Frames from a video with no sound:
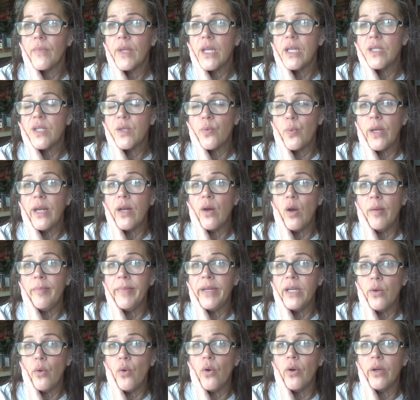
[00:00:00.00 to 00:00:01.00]
sweet
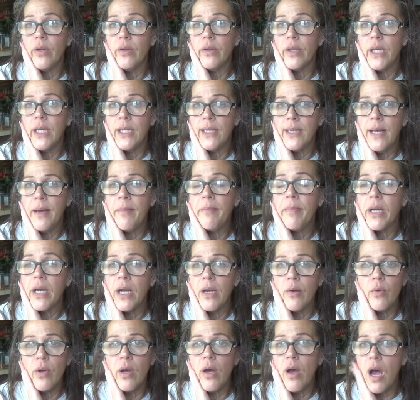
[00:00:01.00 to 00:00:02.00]
almond oil in them, but
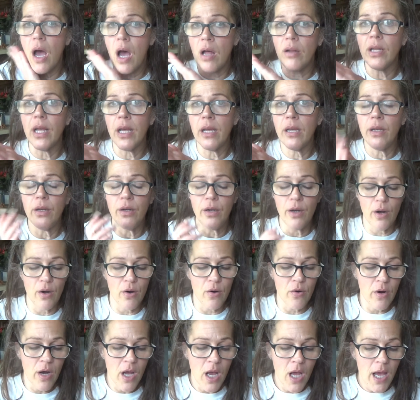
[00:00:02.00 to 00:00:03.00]
I'll let you
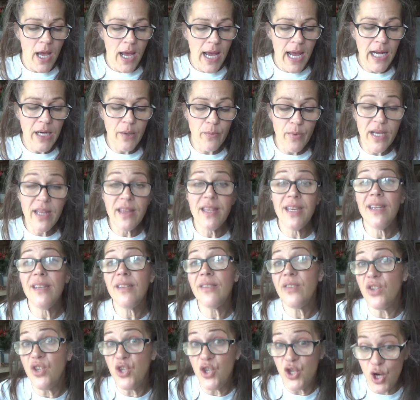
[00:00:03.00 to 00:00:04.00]
know. Anyway,
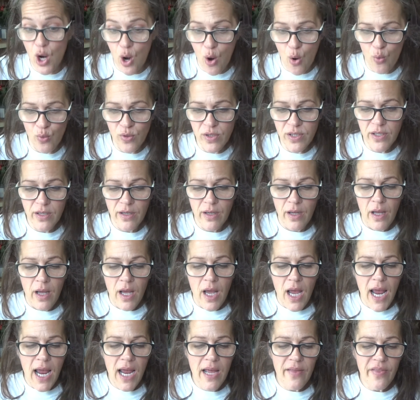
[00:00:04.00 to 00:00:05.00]
these don't.
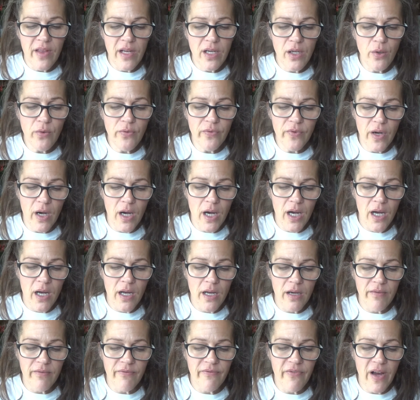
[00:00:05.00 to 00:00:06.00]
And then you've
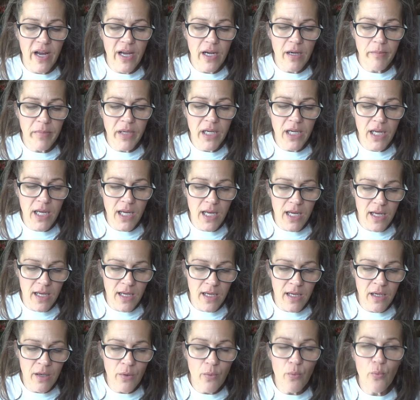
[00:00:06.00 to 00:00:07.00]
got vitamin
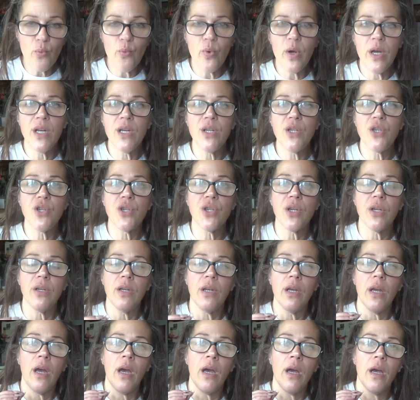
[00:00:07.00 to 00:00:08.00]
E, which
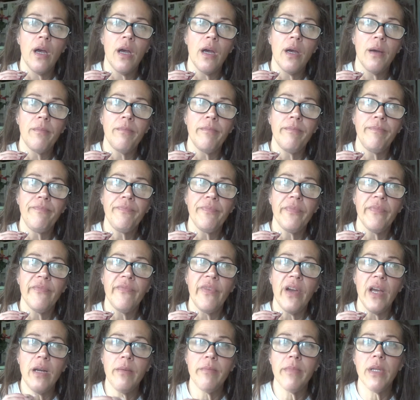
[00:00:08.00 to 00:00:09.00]

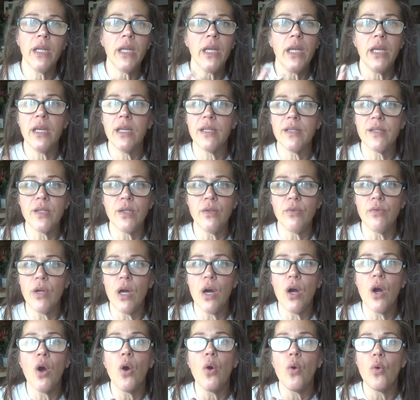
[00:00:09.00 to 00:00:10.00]
vitamin E, as you
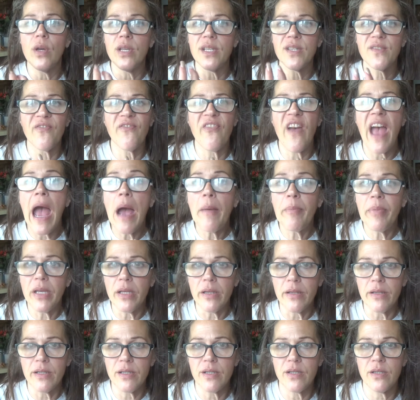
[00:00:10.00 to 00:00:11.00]
know, is
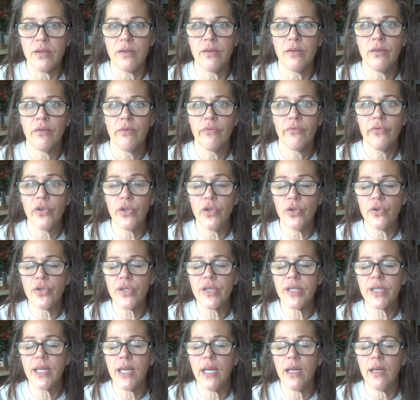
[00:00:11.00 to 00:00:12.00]
fabulous for your
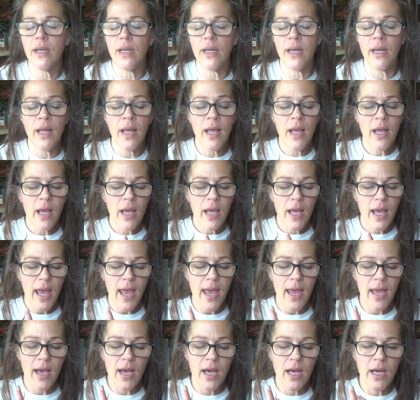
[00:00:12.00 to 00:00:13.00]
skin.
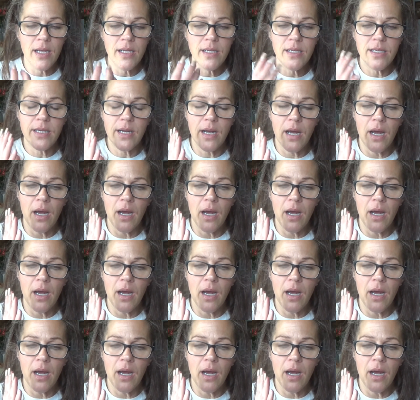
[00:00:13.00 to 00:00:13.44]
And